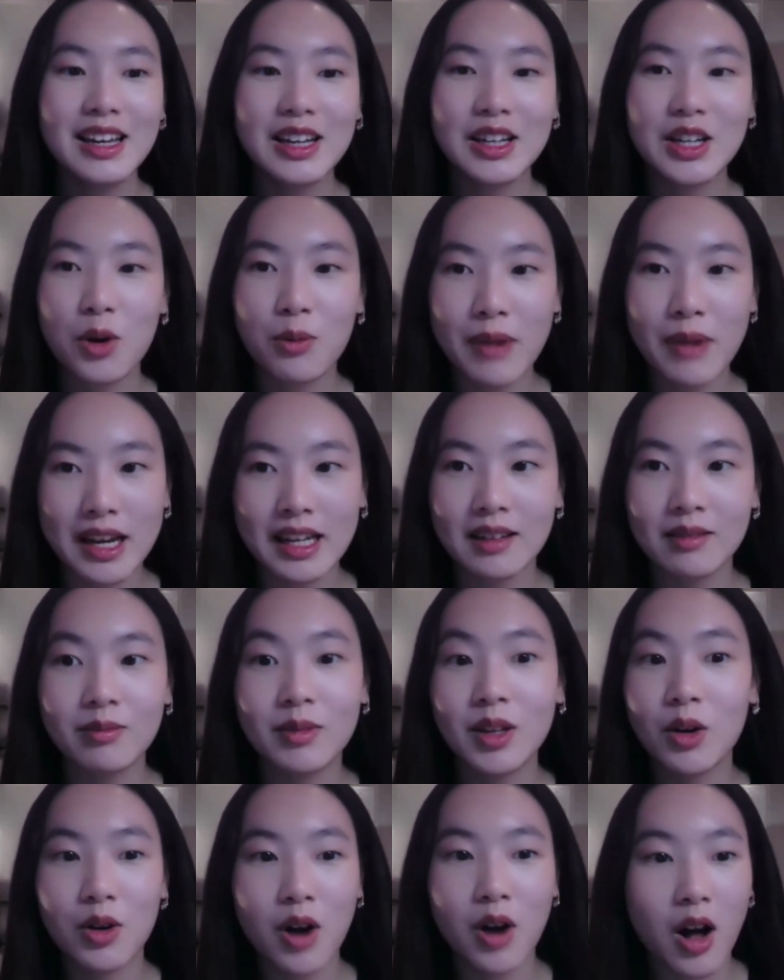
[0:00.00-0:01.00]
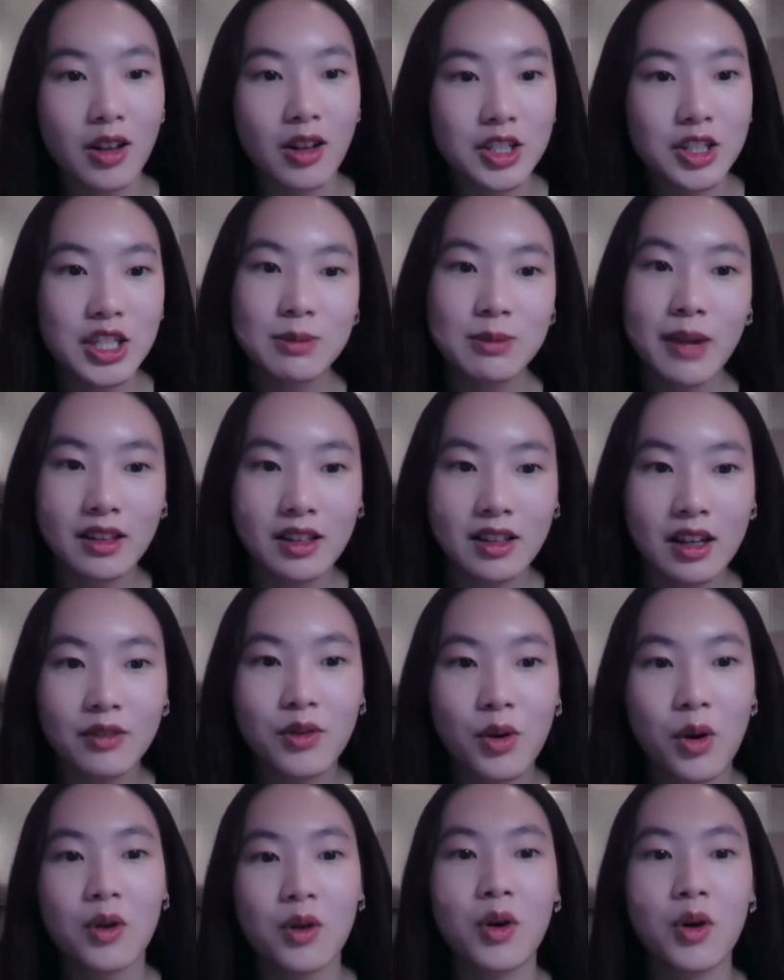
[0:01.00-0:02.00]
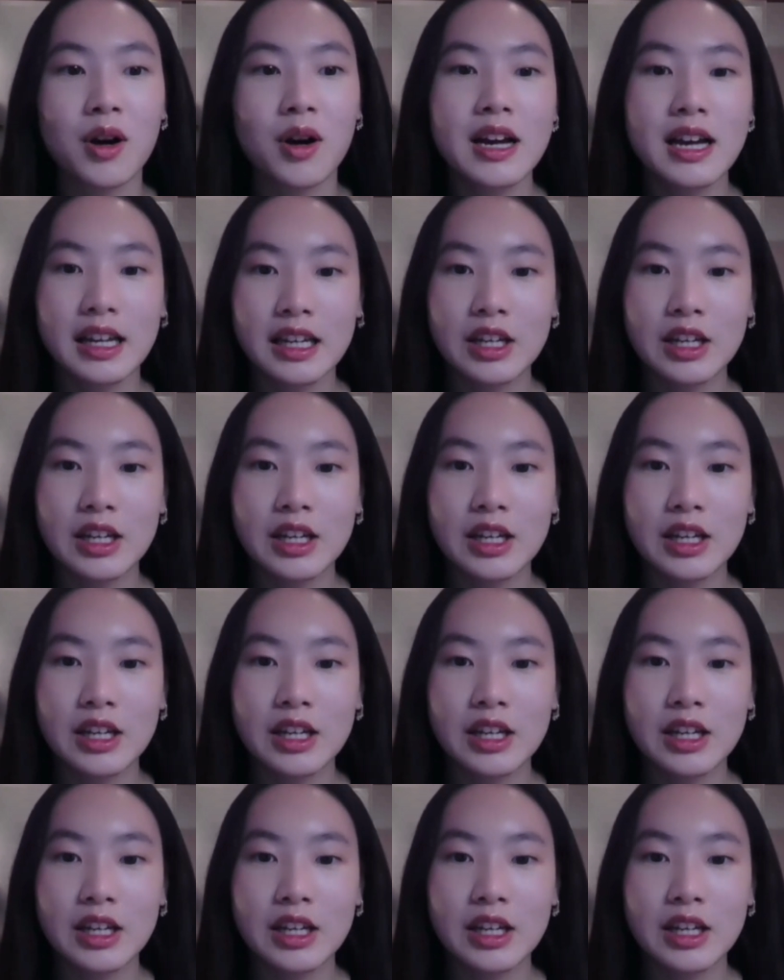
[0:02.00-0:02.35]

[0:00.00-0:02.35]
many colleges might look for, or